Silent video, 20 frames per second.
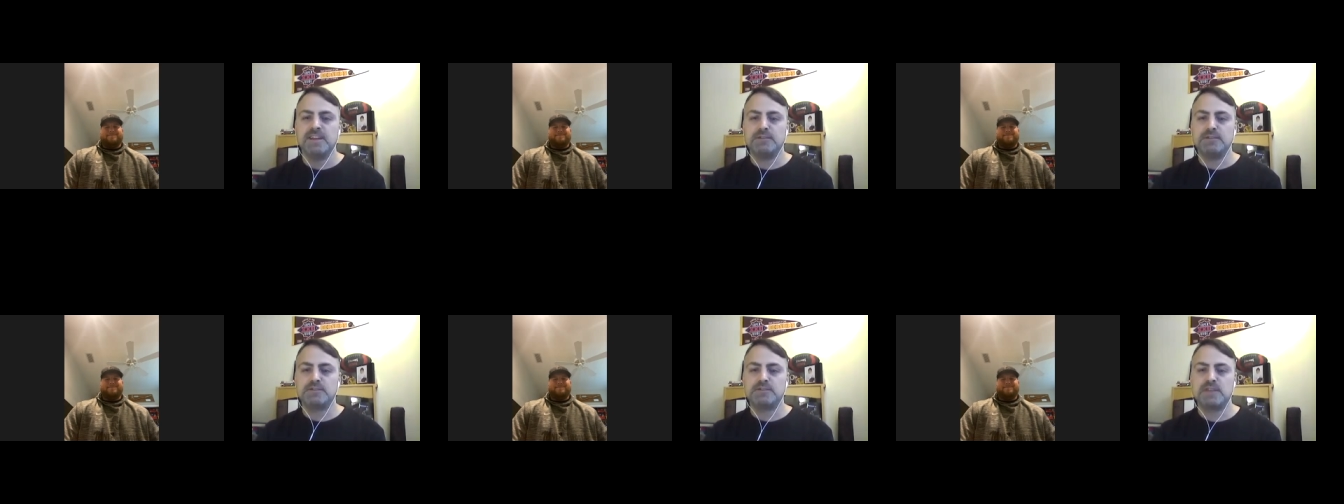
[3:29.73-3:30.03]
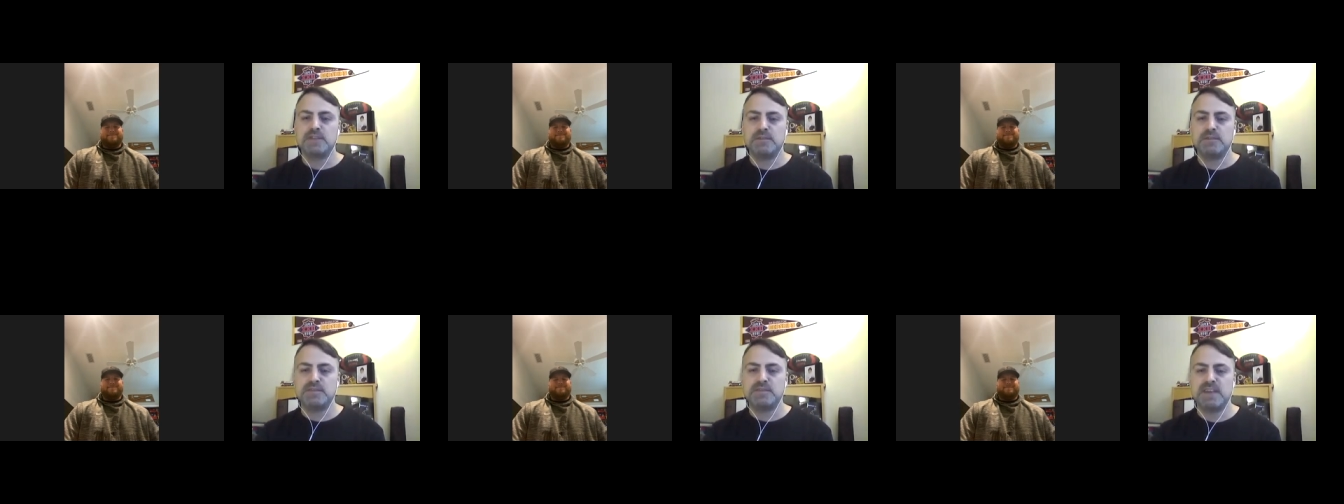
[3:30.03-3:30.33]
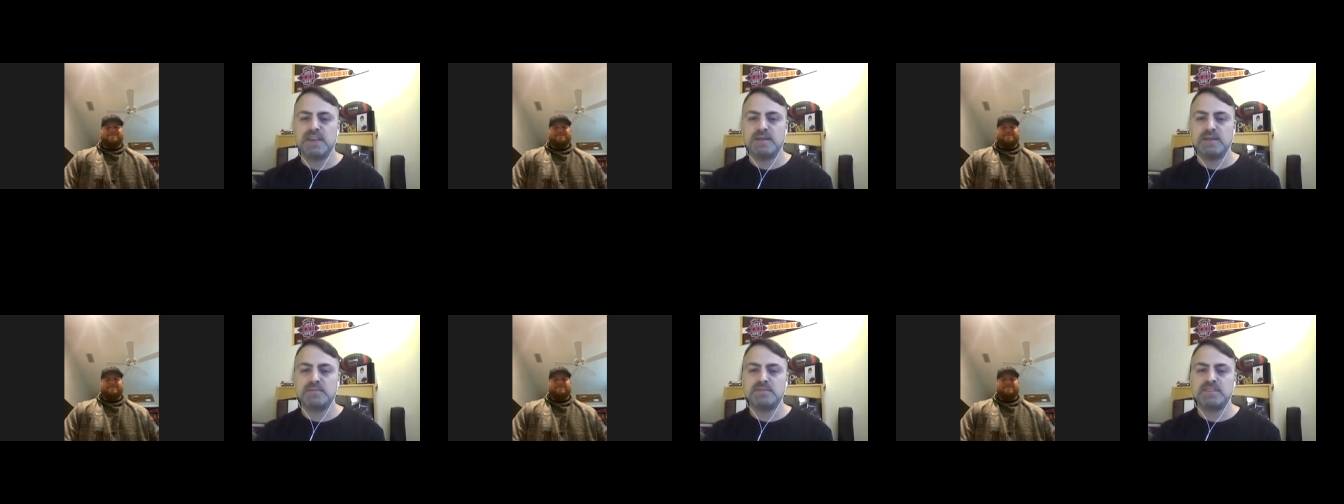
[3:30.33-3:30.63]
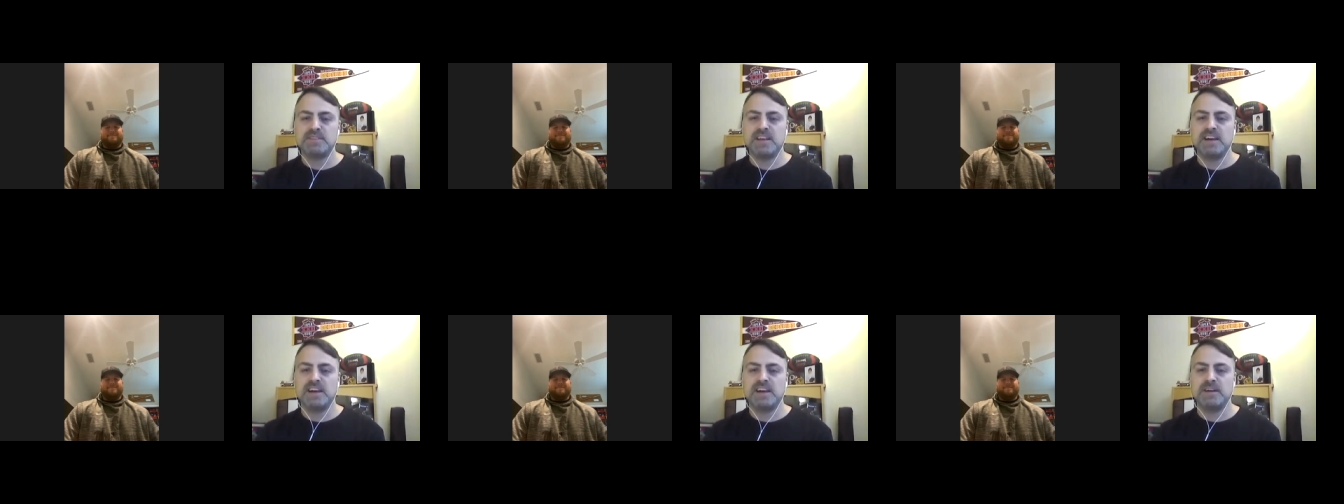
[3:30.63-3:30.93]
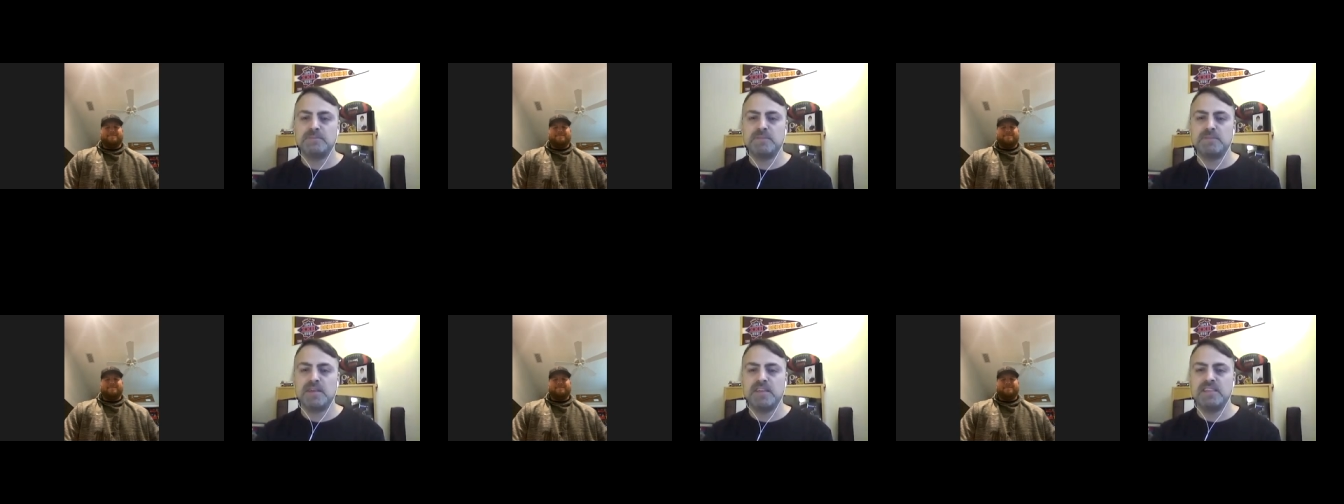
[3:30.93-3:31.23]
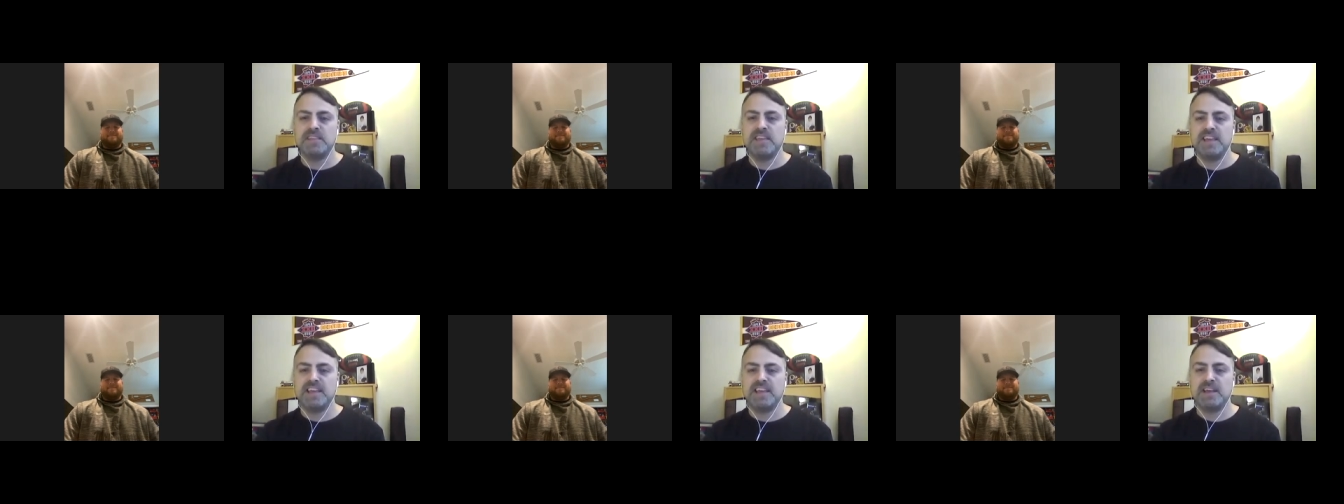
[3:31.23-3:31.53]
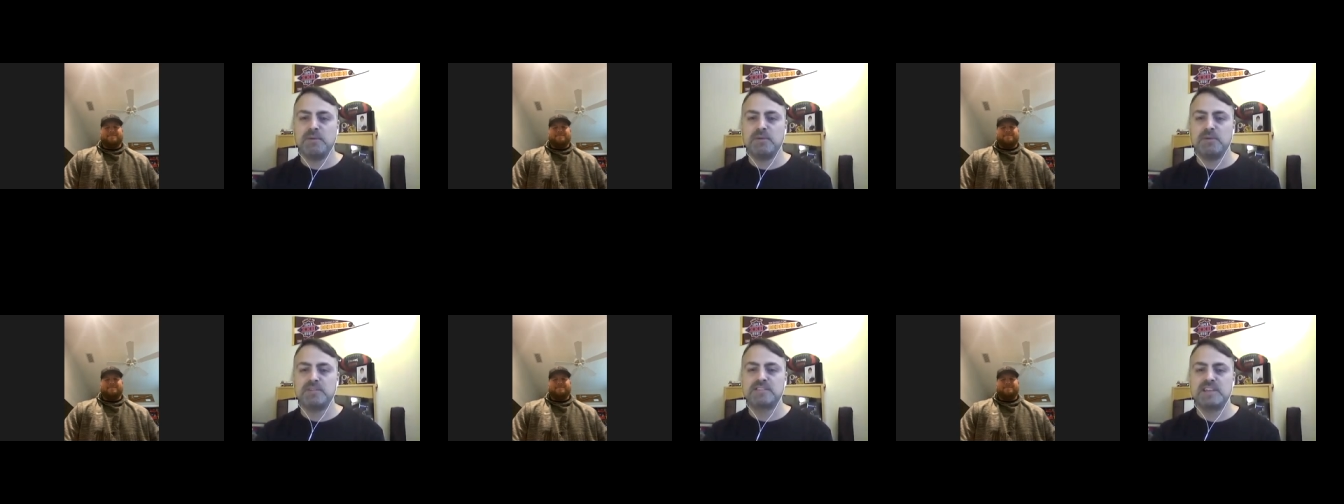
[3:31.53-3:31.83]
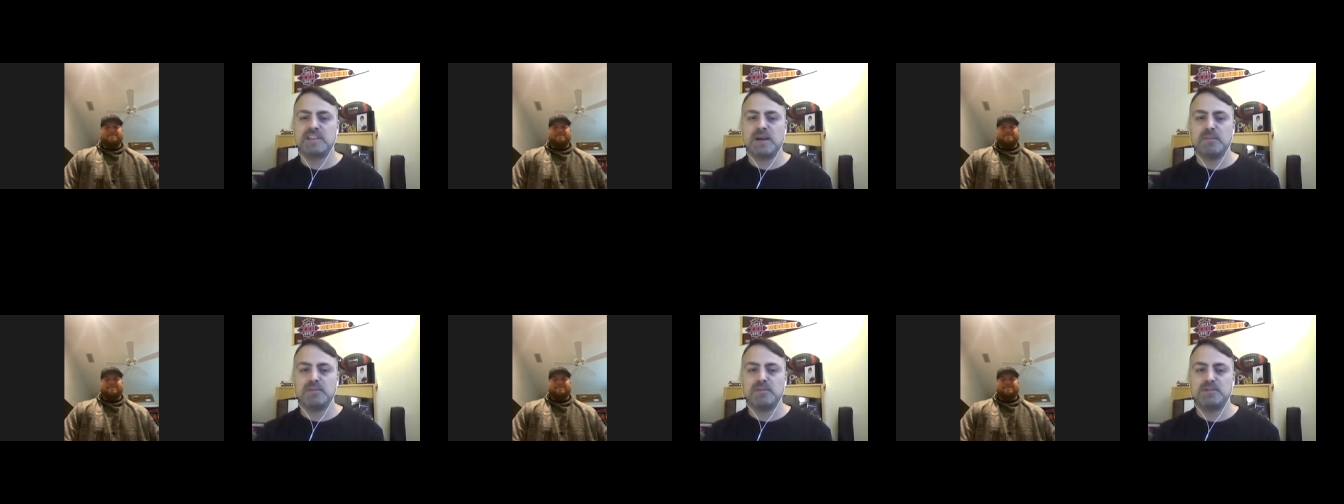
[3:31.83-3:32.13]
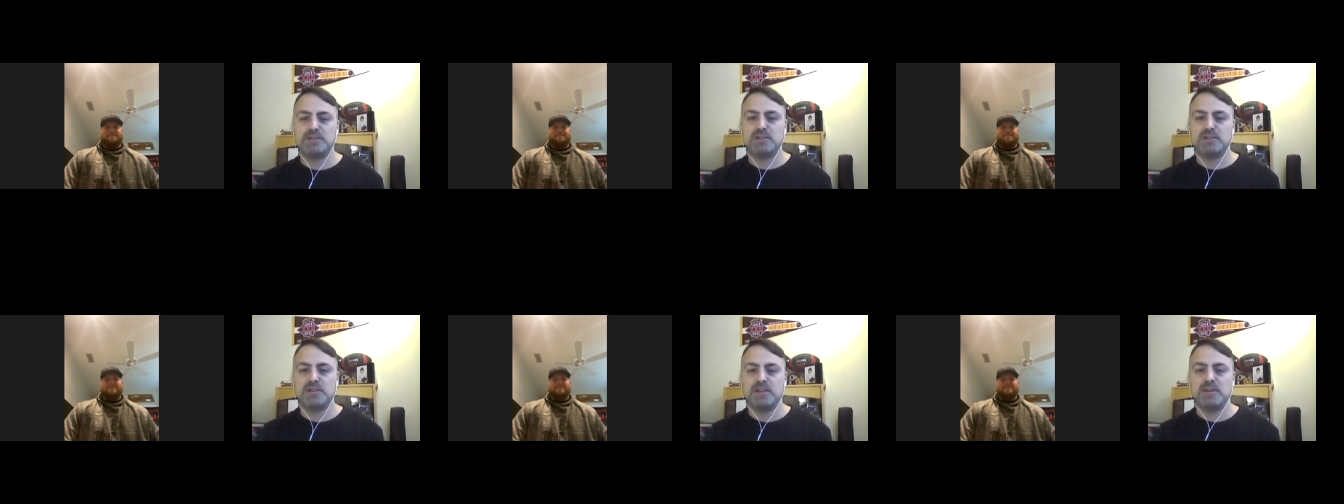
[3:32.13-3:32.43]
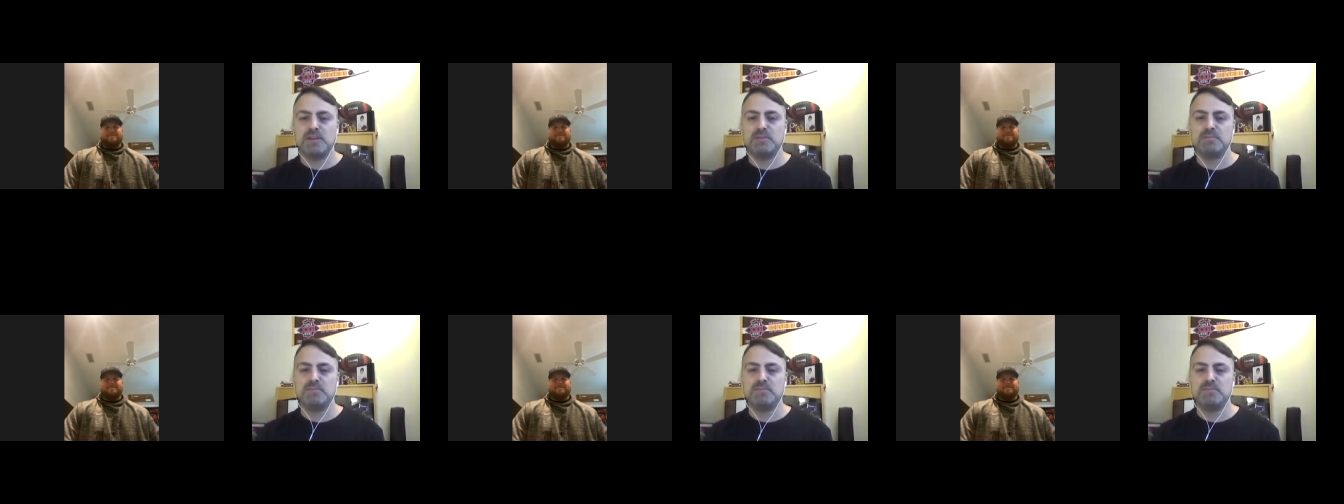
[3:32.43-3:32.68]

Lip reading: sometimes they get what's coming to them